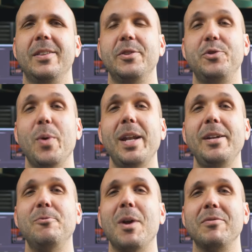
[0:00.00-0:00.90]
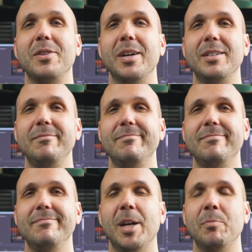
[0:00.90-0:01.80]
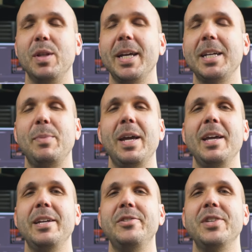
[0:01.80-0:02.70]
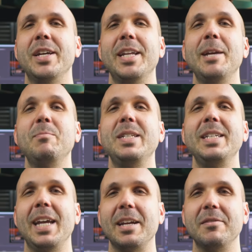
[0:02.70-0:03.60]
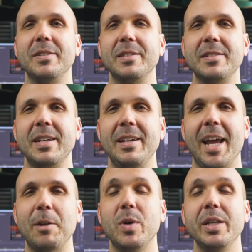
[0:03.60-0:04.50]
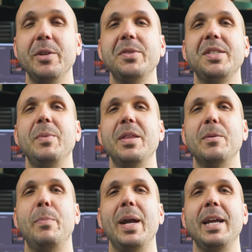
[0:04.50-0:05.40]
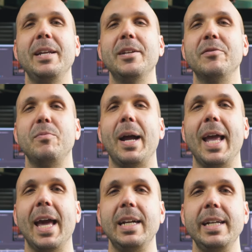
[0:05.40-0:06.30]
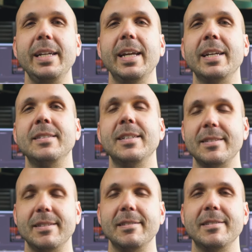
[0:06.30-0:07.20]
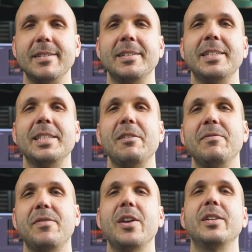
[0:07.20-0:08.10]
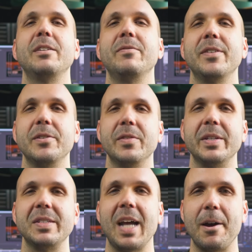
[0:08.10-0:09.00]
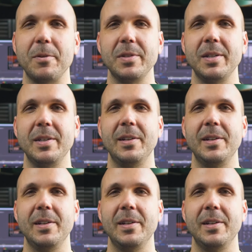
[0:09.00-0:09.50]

The dreaded rough cut, a blank page, an empty canvas, and what used to be the bane of my editing existence until I finally figured this out.